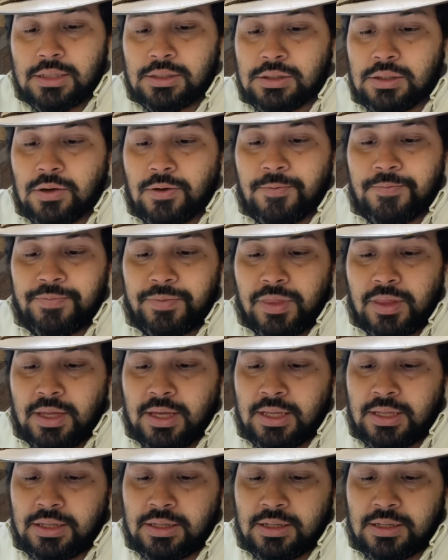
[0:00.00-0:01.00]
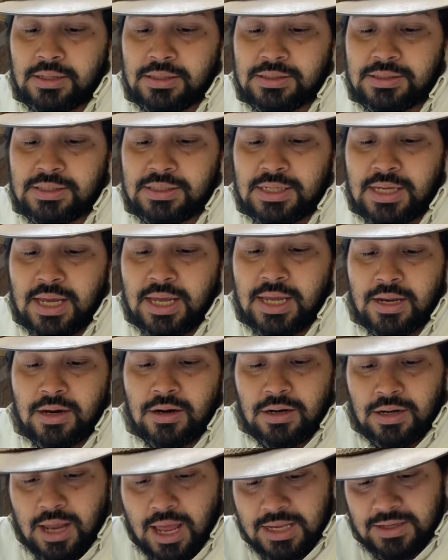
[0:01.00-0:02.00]
So it does say
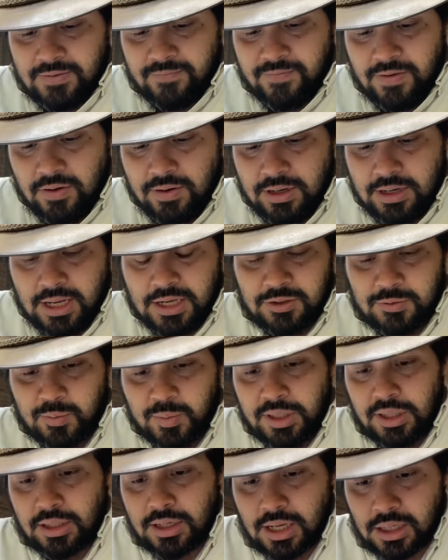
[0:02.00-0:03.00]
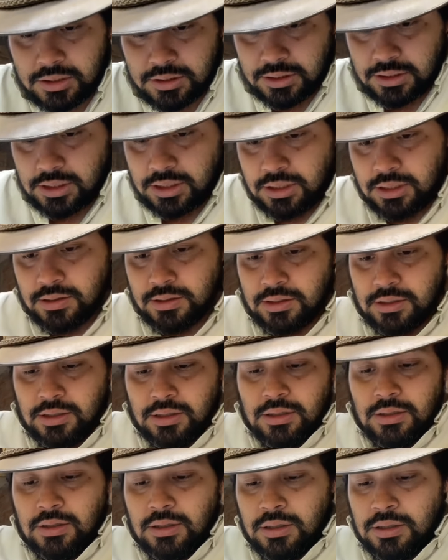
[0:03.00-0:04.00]
and it has a very nice bean actually.
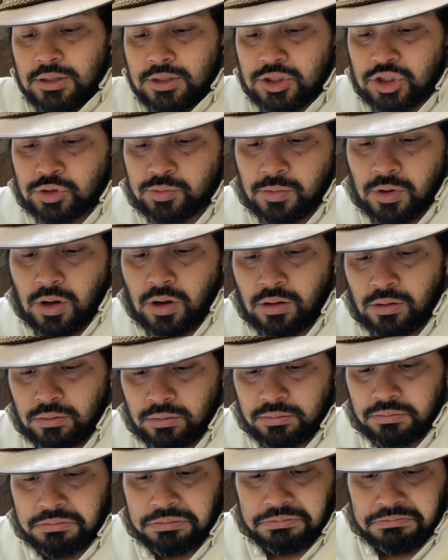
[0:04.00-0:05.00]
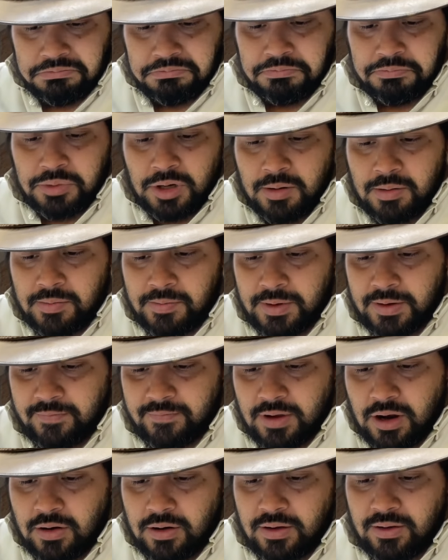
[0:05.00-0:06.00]
Small, probably
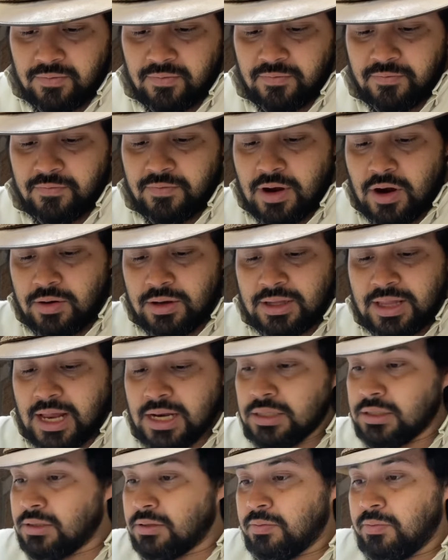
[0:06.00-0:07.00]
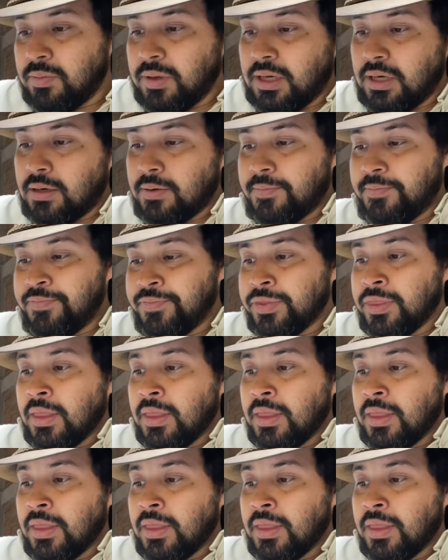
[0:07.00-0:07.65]
very dense bean.